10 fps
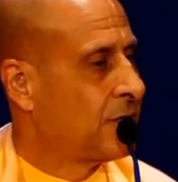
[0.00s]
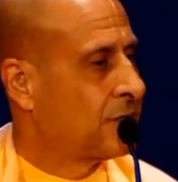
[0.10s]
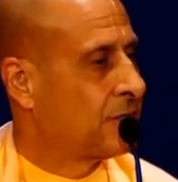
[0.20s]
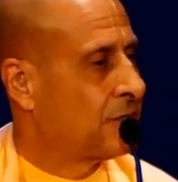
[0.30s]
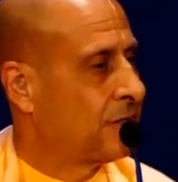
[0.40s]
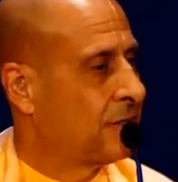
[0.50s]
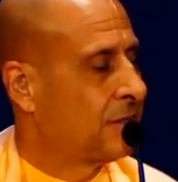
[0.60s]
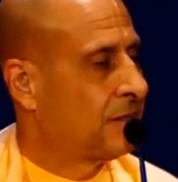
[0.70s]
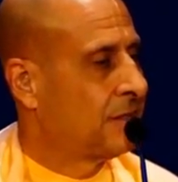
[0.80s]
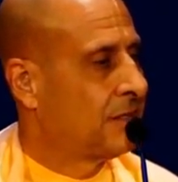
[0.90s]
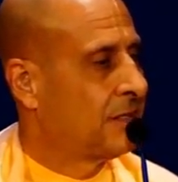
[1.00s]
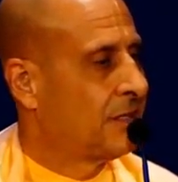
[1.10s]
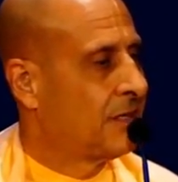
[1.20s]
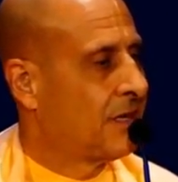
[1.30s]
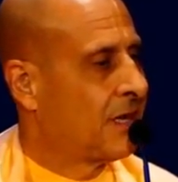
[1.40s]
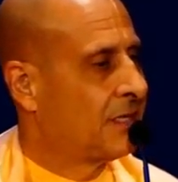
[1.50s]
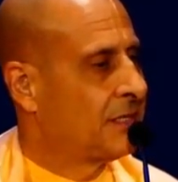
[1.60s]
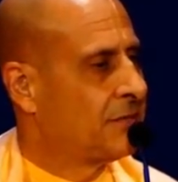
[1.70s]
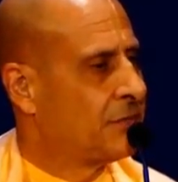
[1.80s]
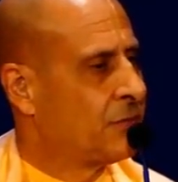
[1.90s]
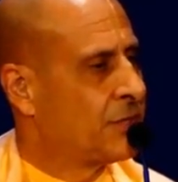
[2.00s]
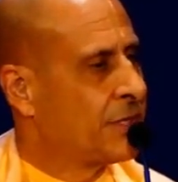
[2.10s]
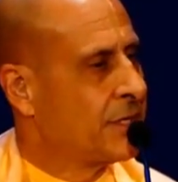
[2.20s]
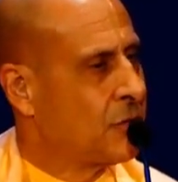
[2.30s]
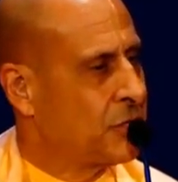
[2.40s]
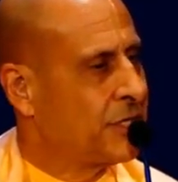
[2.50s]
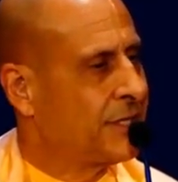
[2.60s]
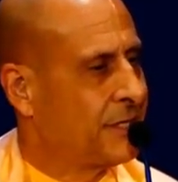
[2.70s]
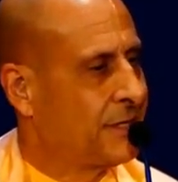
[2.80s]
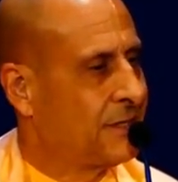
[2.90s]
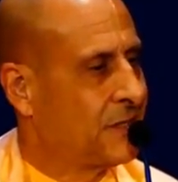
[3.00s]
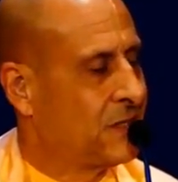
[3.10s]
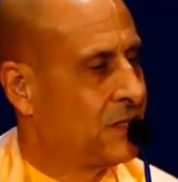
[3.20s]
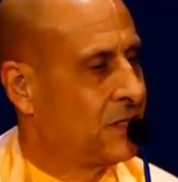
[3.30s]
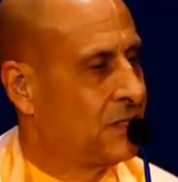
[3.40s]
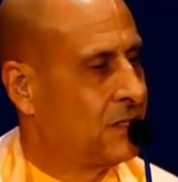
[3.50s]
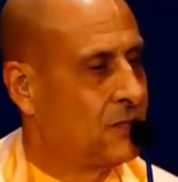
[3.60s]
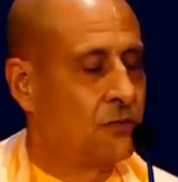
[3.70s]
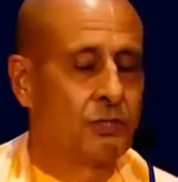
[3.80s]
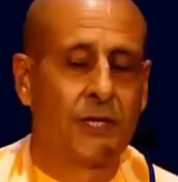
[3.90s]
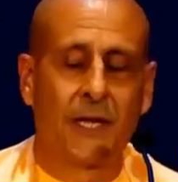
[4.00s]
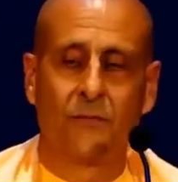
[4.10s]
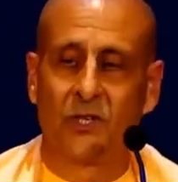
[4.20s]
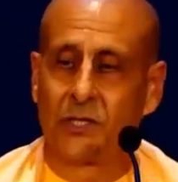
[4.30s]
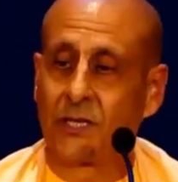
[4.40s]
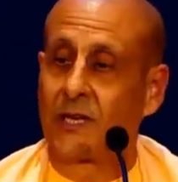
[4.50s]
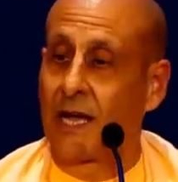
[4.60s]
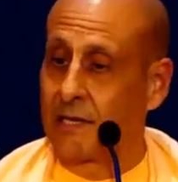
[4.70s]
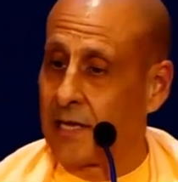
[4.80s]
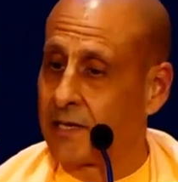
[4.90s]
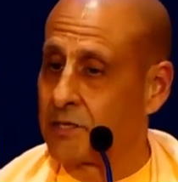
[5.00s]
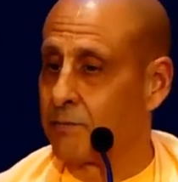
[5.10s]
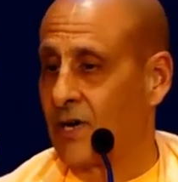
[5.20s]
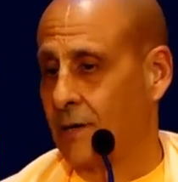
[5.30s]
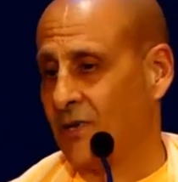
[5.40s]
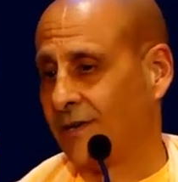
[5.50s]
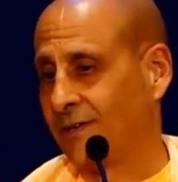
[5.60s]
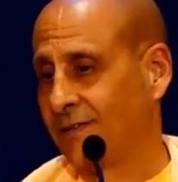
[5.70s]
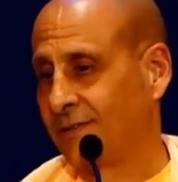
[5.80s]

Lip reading: jungle, I lived with a yogi whose name was Kailash Baba.